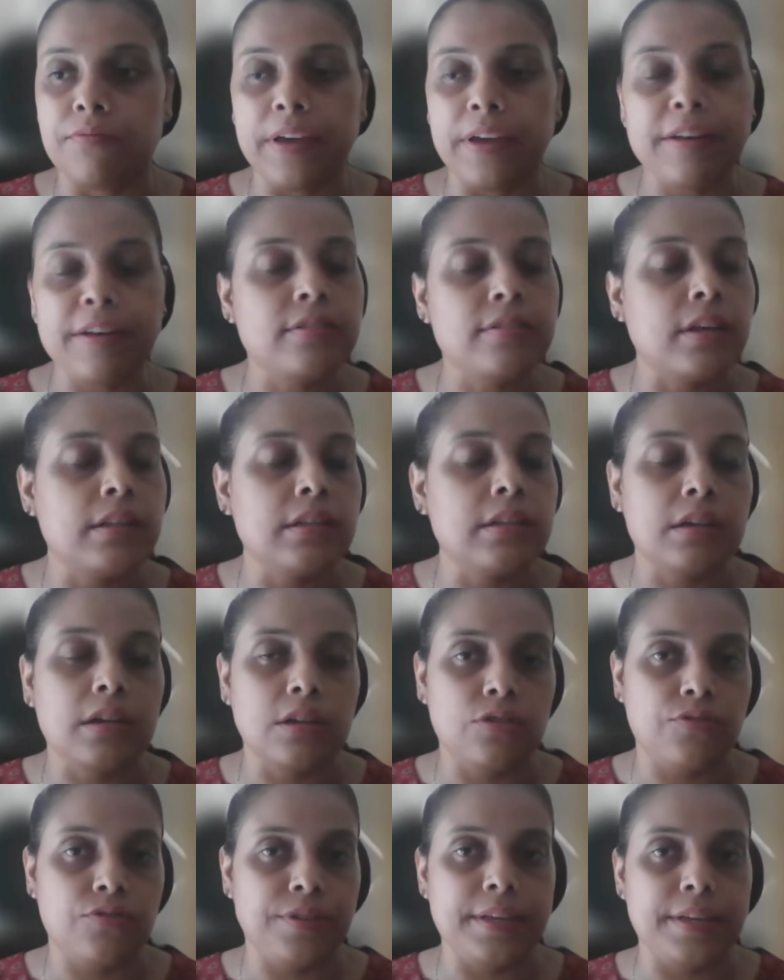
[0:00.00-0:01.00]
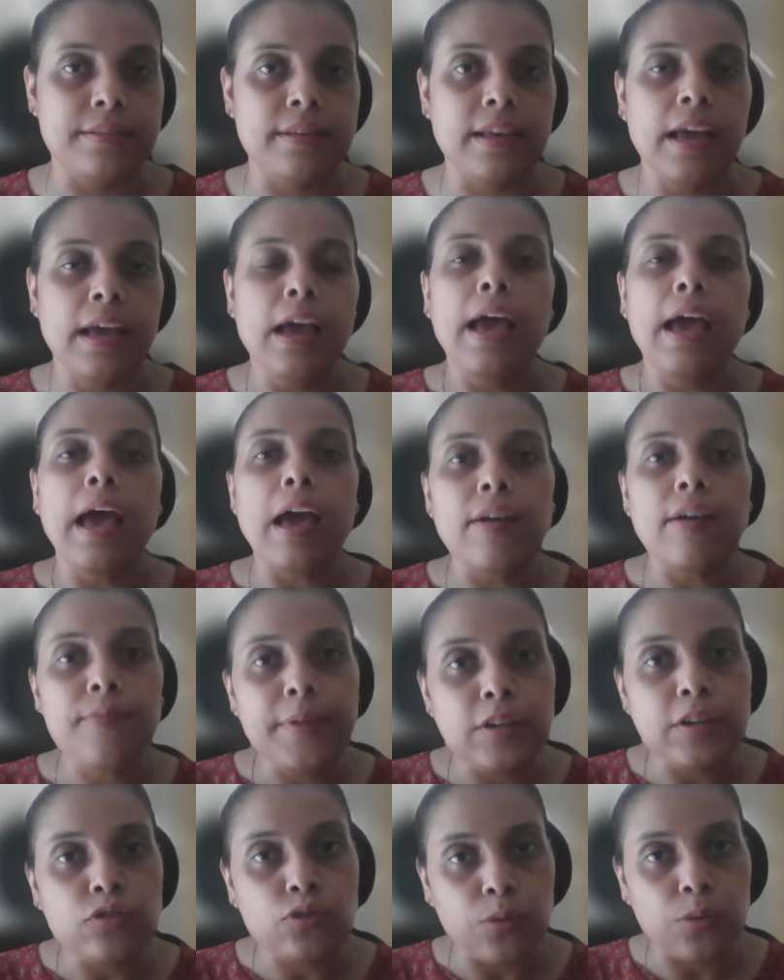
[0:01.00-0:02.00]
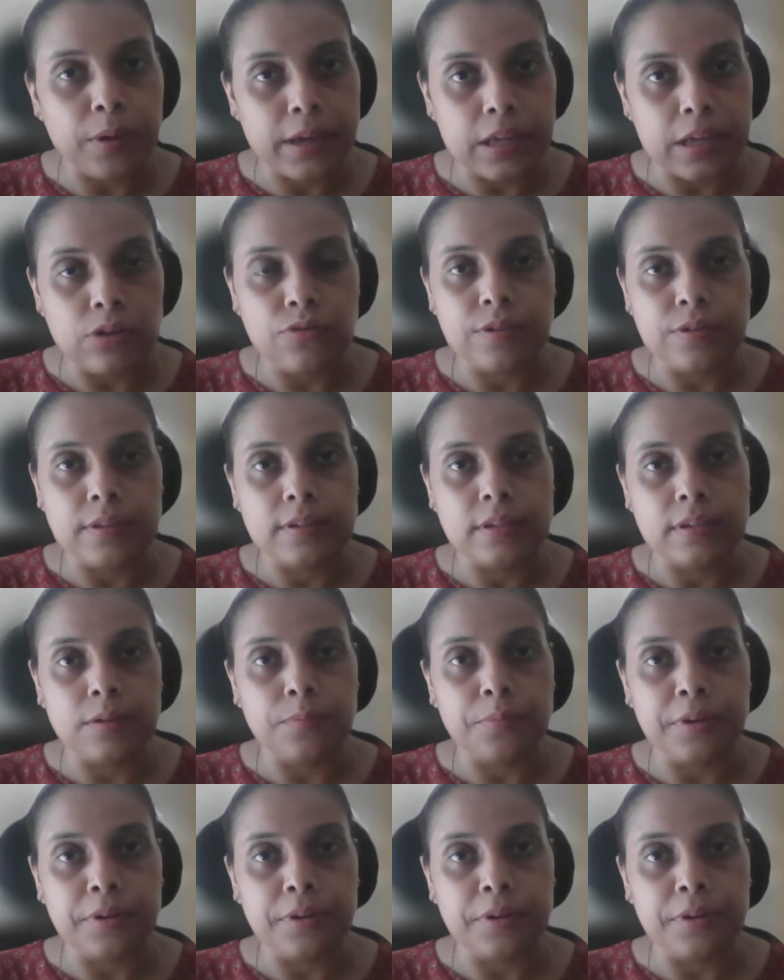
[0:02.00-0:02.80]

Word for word: various other countries have been showing interest in